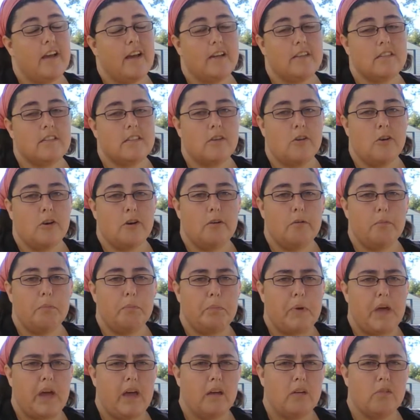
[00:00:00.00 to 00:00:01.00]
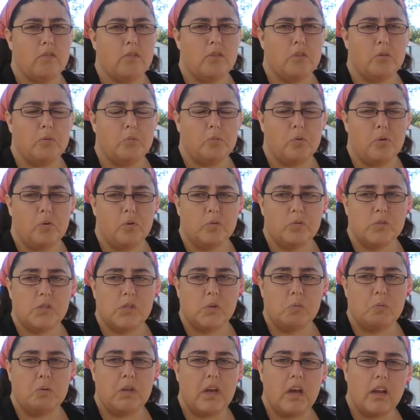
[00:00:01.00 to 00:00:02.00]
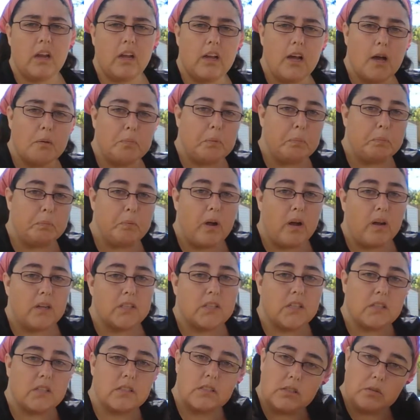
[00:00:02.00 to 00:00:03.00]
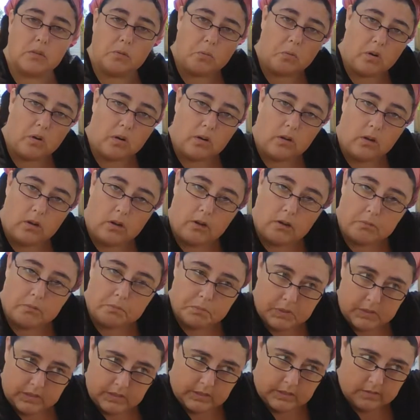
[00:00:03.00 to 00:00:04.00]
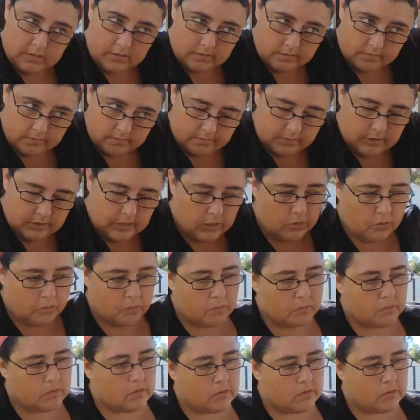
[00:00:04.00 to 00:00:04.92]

Ascot back on the road. So we got a couple projects to work on, but you know.